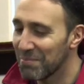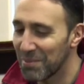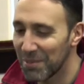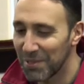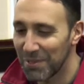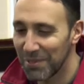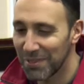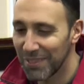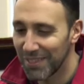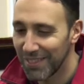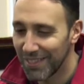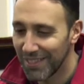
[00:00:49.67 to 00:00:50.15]

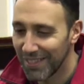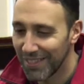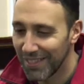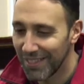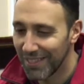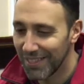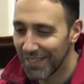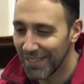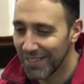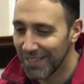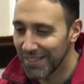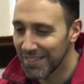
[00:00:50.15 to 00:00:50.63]
But
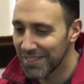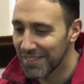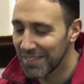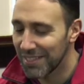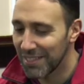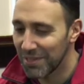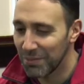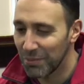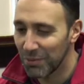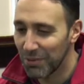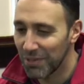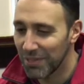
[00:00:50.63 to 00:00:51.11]
like I
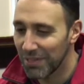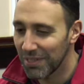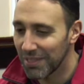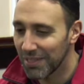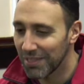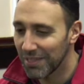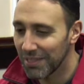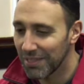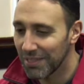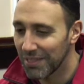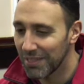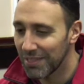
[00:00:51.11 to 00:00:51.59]
say, we're in
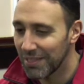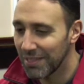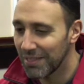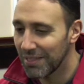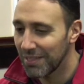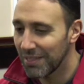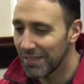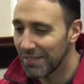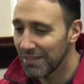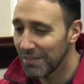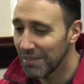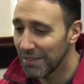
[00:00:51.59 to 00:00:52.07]

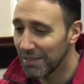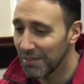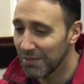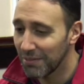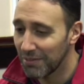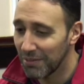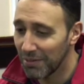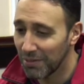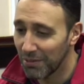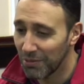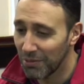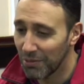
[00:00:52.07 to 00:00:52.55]

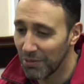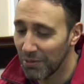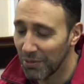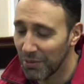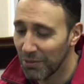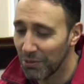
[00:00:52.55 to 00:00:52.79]
the